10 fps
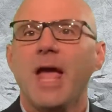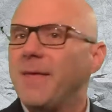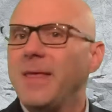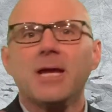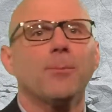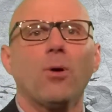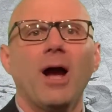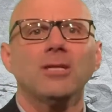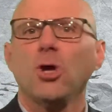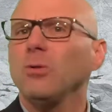And they
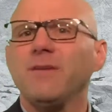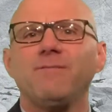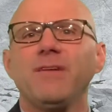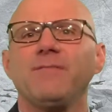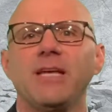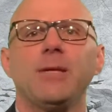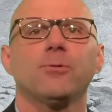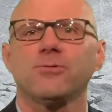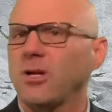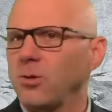comprise only
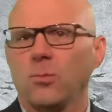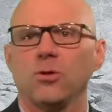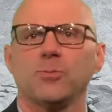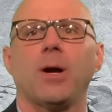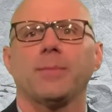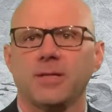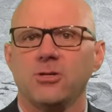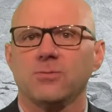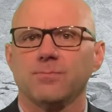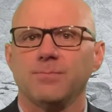15% of the world's
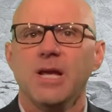population.